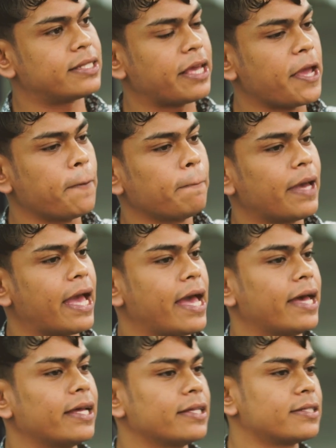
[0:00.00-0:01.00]
same
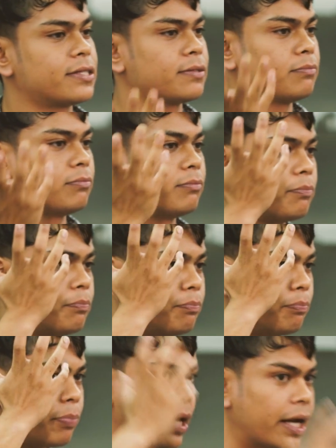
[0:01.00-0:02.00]
as
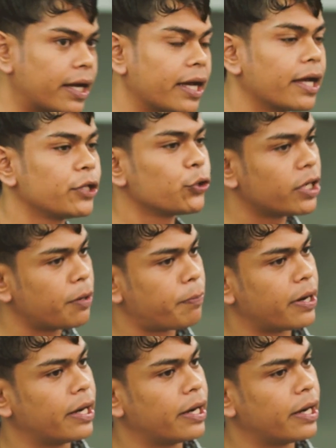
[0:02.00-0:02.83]
Peranakan, Nyonya